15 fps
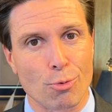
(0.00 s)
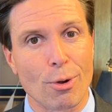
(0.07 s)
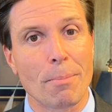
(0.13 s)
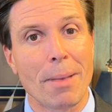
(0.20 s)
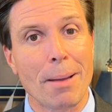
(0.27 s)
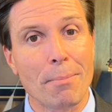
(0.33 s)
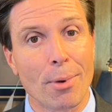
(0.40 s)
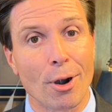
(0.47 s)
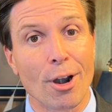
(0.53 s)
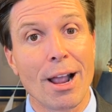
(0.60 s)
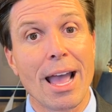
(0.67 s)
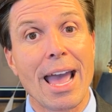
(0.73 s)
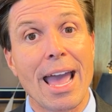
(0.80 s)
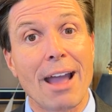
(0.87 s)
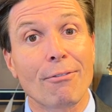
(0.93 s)
Remember,
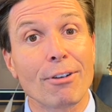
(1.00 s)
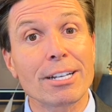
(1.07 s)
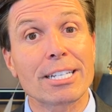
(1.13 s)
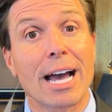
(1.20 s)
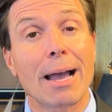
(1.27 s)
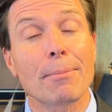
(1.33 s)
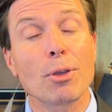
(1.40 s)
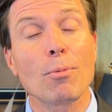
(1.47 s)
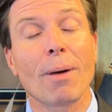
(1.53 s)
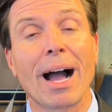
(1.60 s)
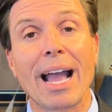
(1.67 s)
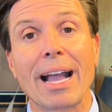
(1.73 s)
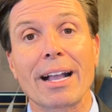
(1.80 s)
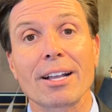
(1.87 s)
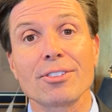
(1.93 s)
every time you
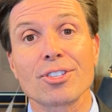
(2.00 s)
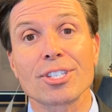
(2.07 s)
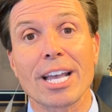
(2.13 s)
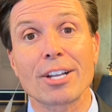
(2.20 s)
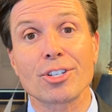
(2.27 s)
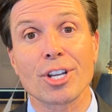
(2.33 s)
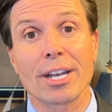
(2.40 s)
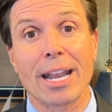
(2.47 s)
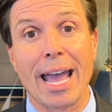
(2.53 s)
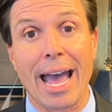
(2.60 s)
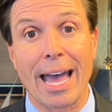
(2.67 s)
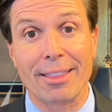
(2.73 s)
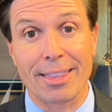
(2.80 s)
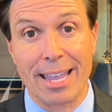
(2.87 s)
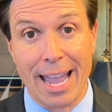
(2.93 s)
buy a concession
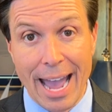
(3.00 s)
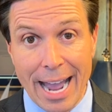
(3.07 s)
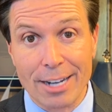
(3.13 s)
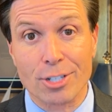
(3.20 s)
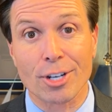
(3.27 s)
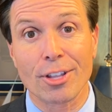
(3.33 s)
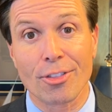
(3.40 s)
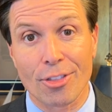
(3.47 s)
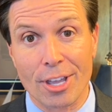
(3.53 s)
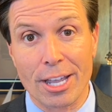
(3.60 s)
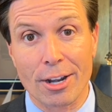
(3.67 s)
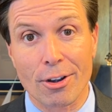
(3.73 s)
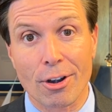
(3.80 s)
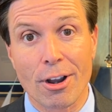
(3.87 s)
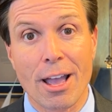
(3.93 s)
at the Ashland
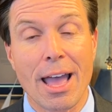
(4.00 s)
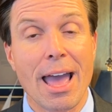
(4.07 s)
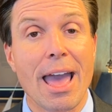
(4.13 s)
Theater,